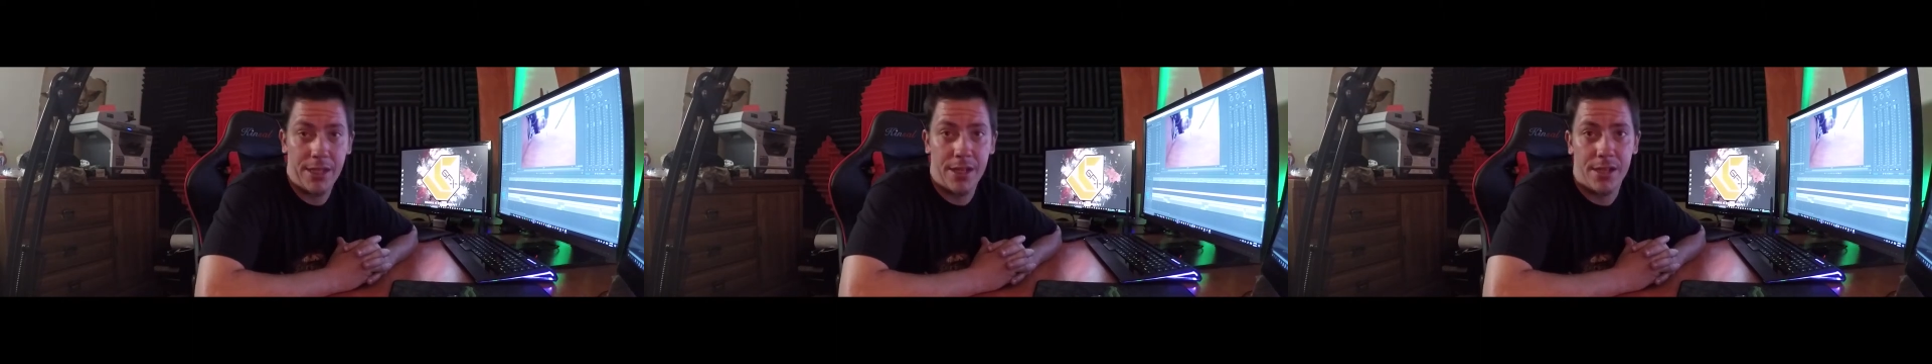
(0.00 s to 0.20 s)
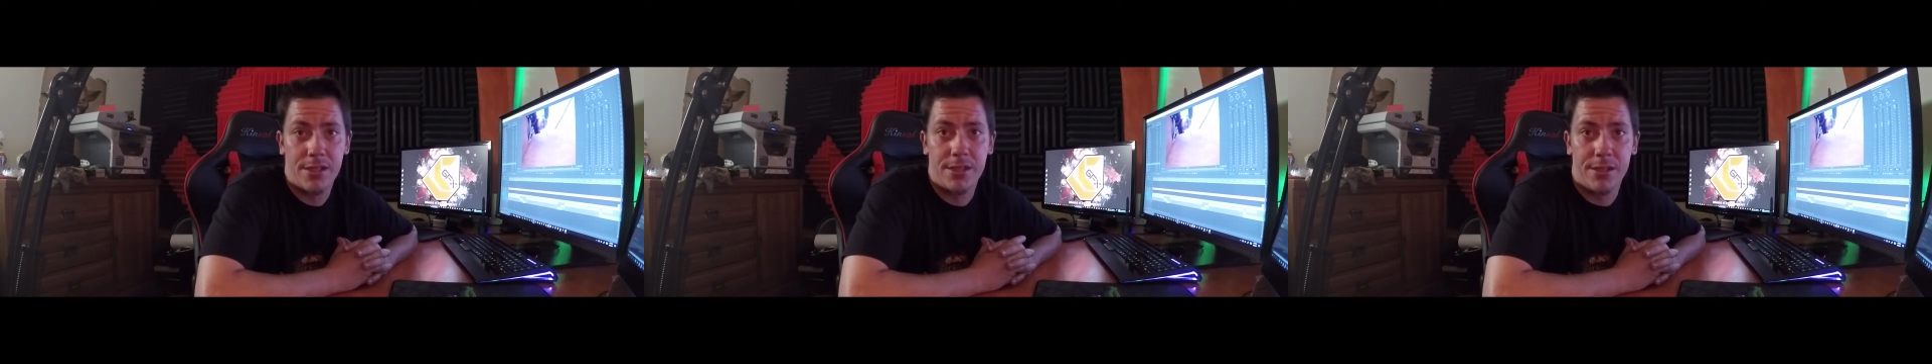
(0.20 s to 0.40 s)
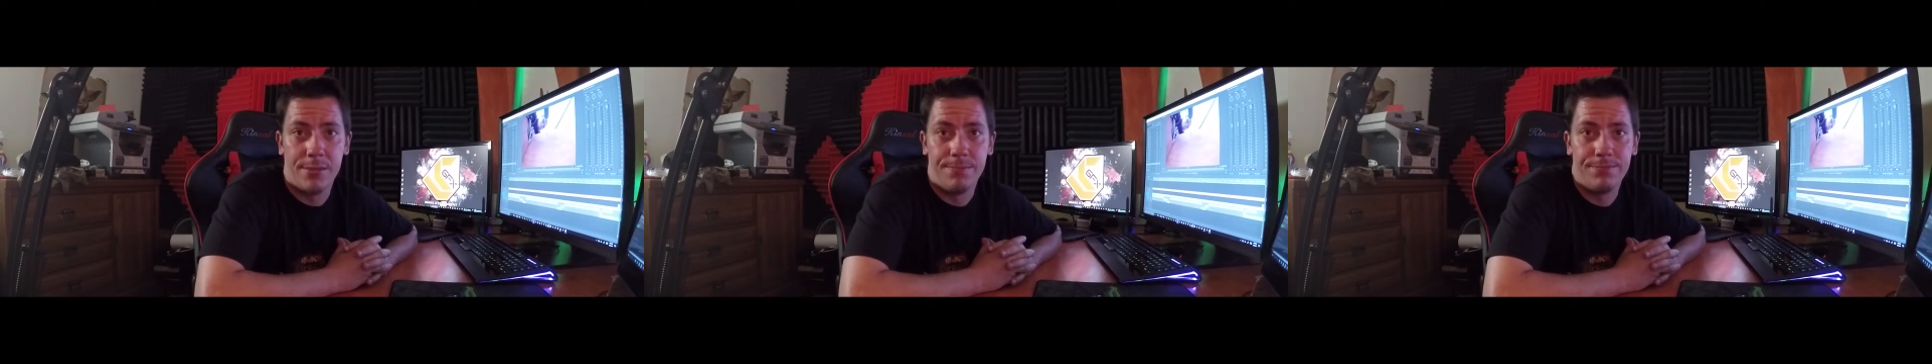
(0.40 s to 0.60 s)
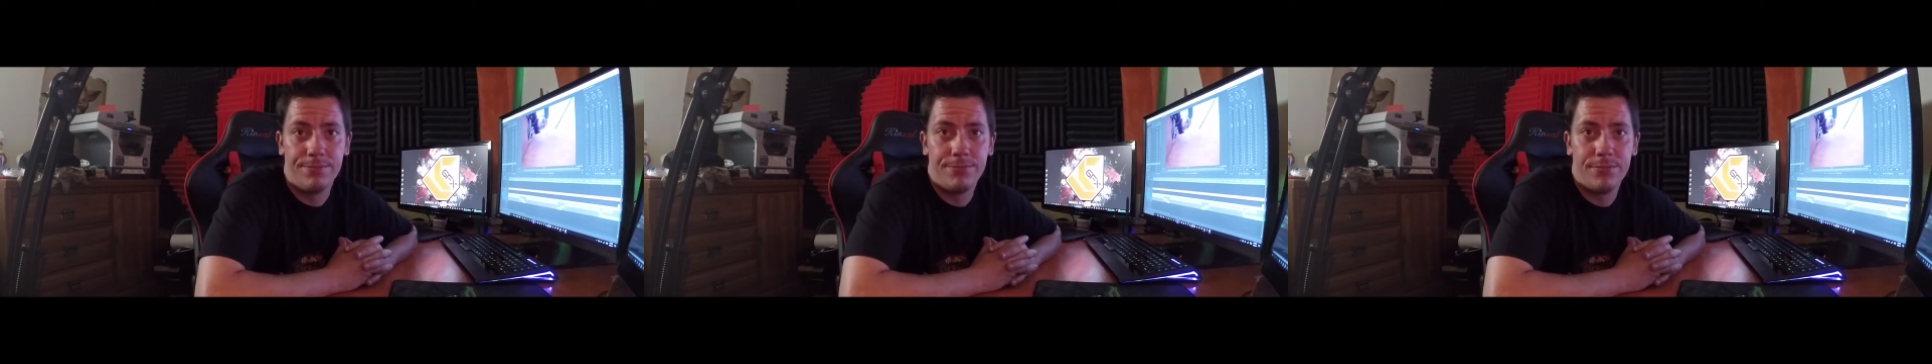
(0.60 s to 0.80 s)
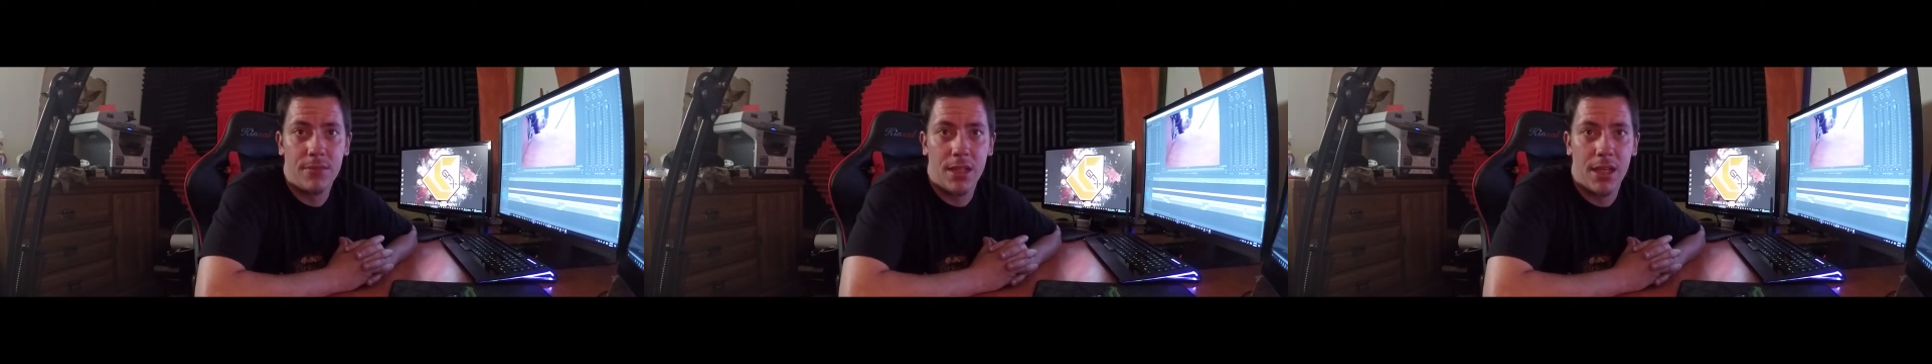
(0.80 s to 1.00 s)
custom
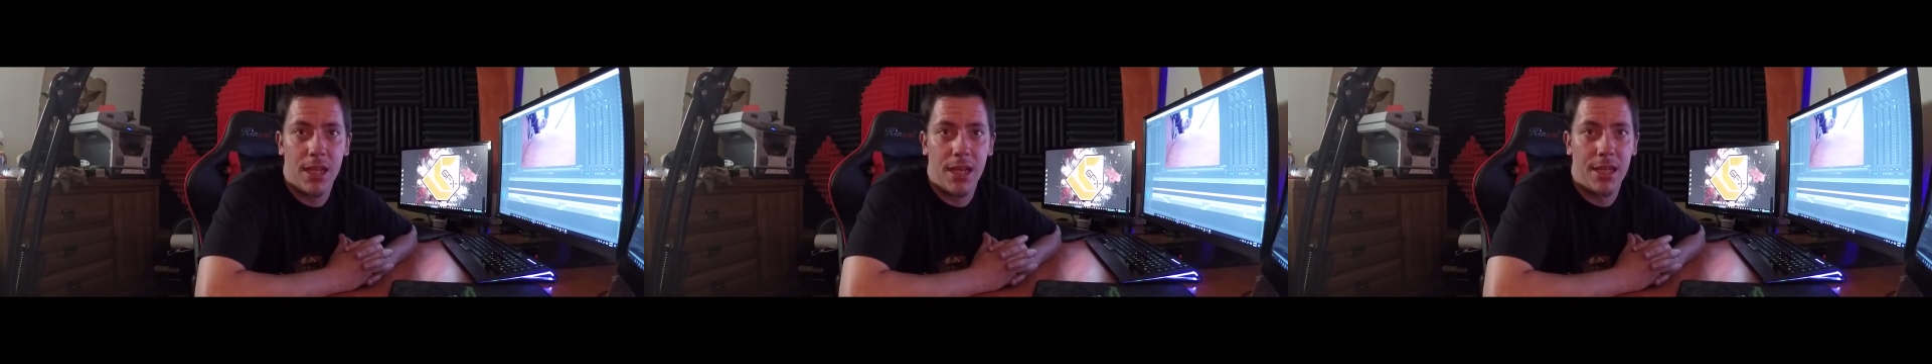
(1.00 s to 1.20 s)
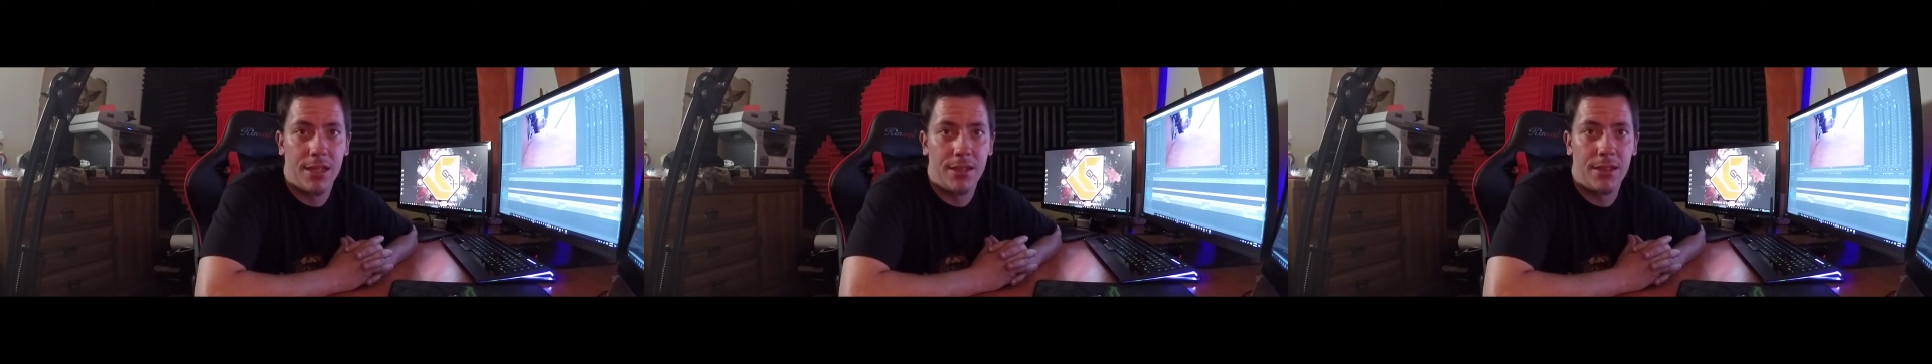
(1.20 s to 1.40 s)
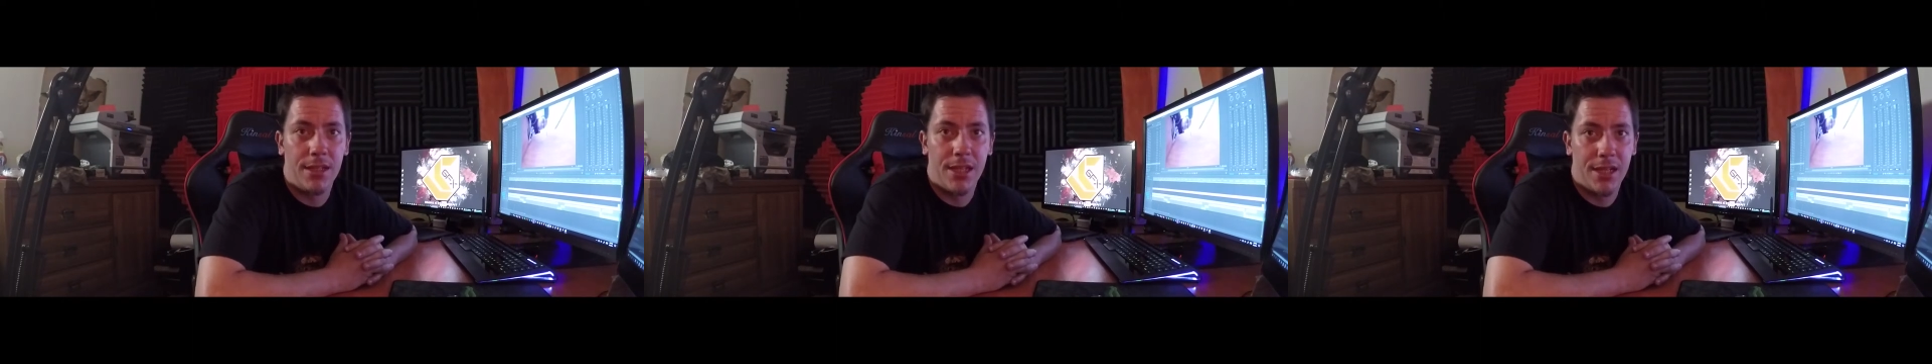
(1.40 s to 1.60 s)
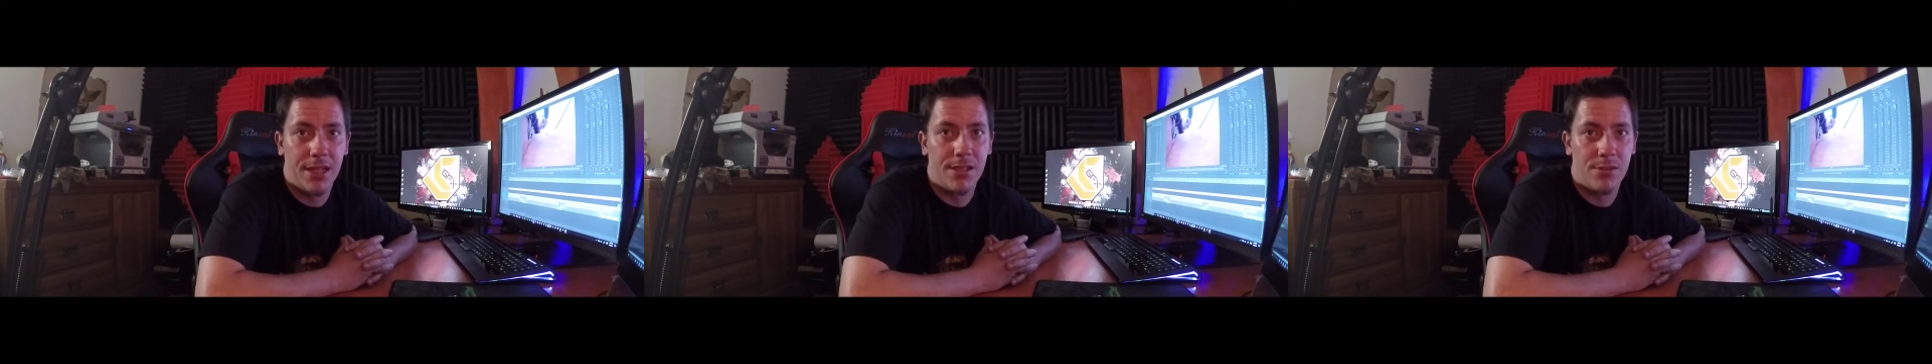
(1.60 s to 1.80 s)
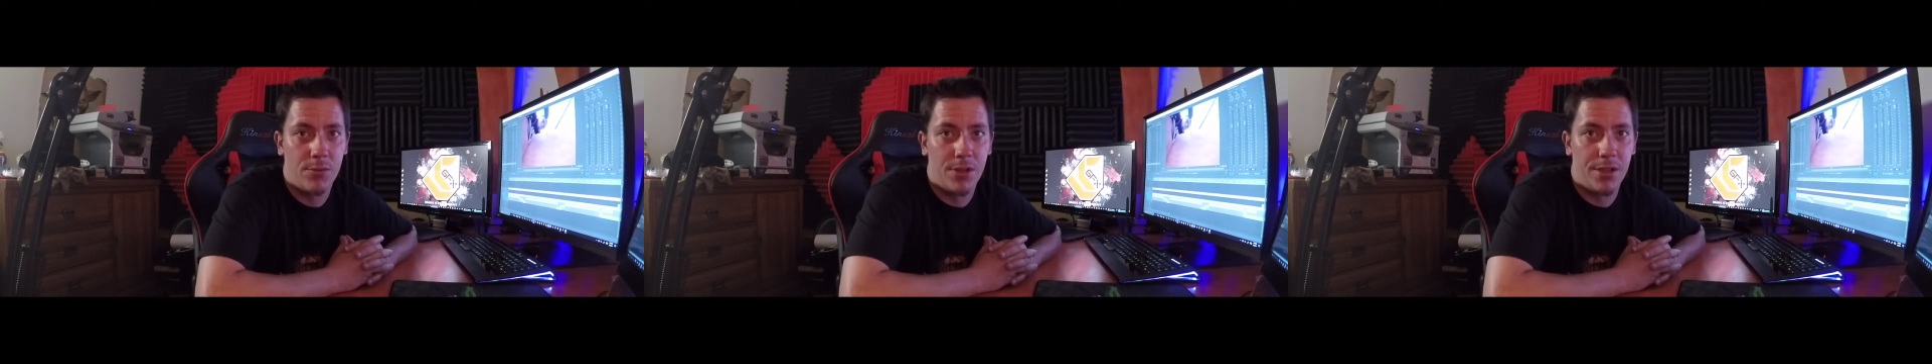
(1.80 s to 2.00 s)
and it
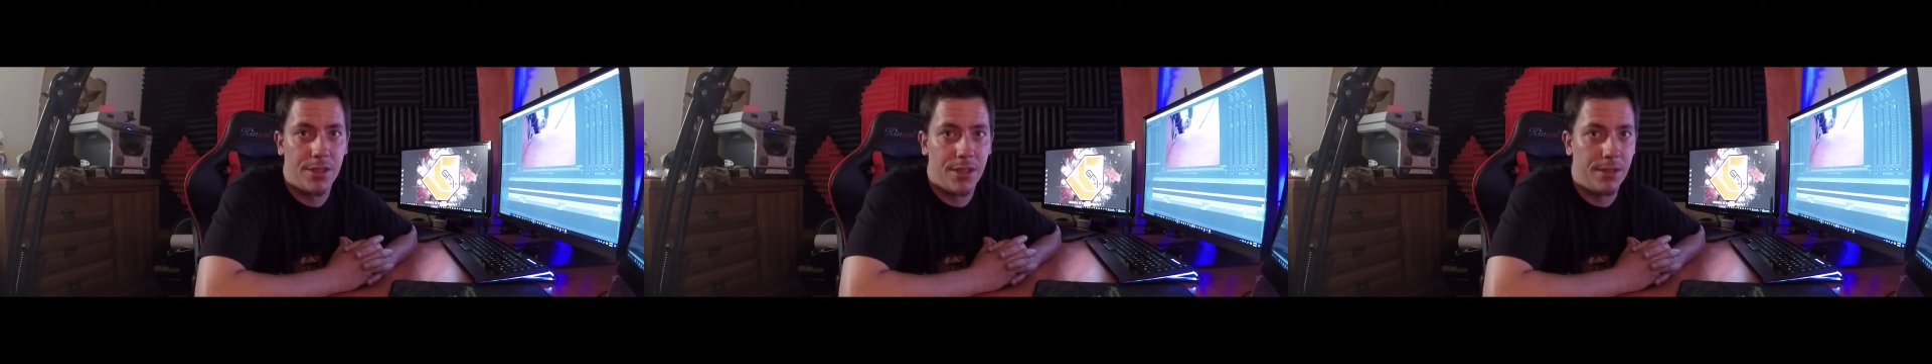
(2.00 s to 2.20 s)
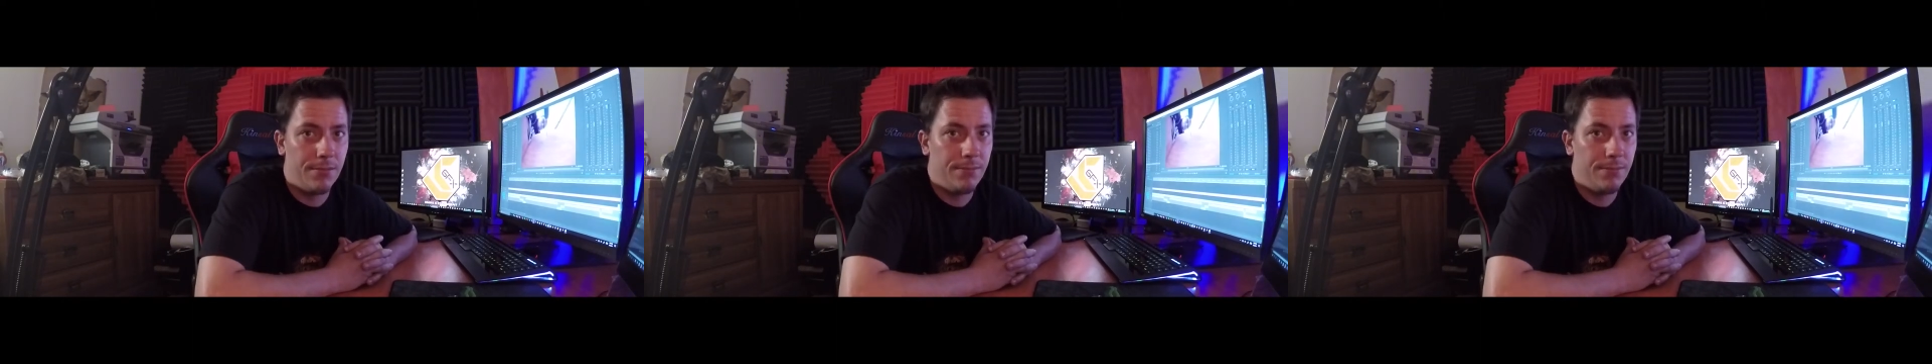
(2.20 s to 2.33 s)
is worth it.